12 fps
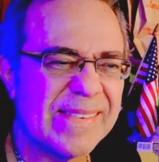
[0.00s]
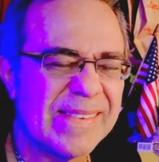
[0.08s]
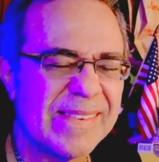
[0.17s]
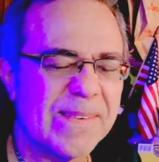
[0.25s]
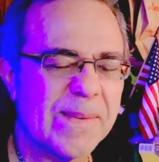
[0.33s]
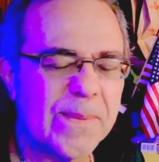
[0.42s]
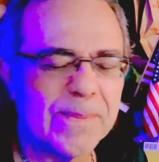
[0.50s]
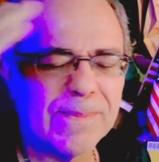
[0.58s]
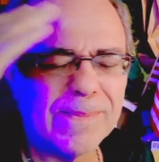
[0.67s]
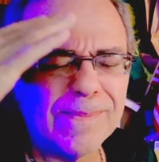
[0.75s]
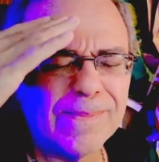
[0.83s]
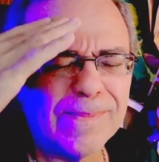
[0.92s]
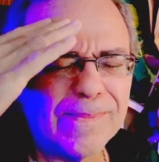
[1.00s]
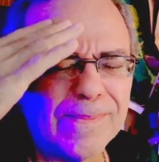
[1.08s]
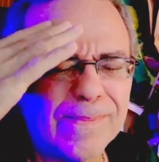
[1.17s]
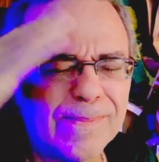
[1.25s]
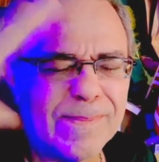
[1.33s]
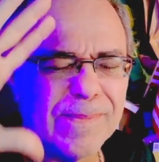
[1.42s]
So,
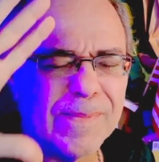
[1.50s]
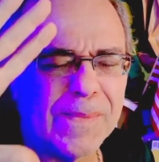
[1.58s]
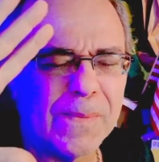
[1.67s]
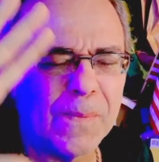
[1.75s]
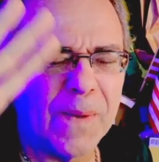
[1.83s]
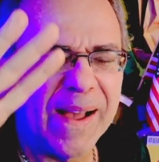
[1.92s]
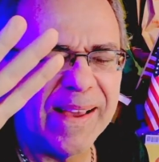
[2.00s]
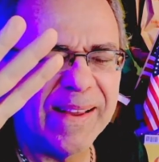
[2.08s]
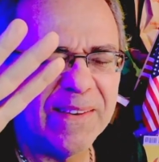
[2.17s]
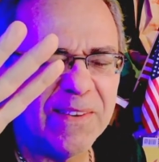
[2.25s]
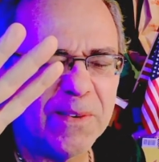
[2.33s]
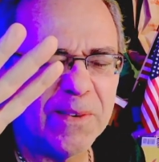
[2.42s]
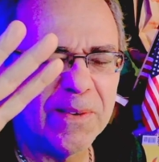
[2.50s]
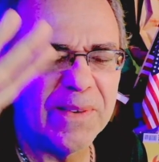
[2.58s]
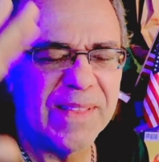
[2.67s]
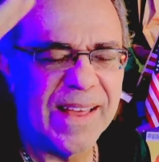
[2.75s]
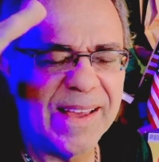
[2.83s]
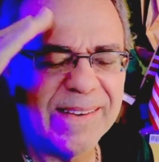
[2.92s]
why did you
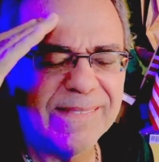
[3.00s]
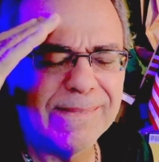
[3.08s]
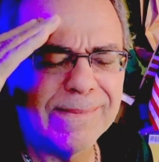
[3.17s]
do that?